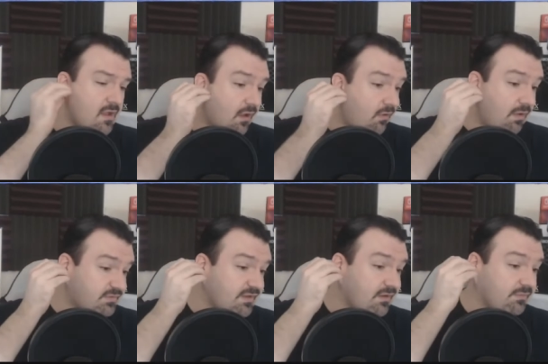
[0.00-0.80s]
Oh,
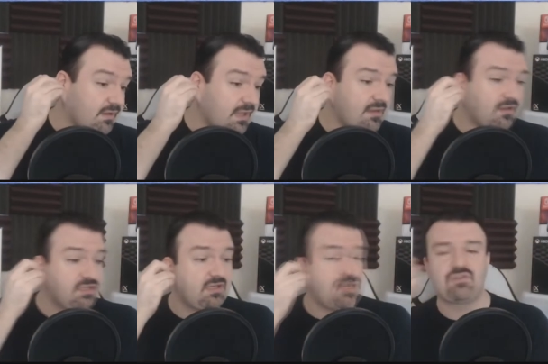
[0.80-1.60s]
again,
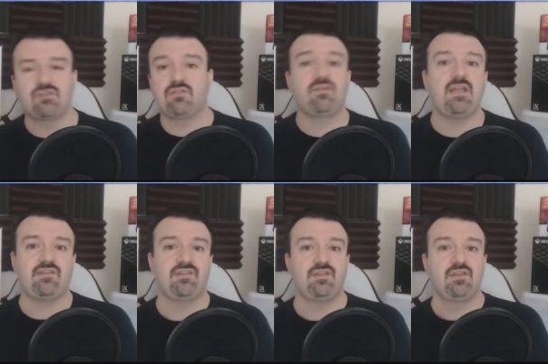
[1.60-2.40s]
Agility, I'm sure there is.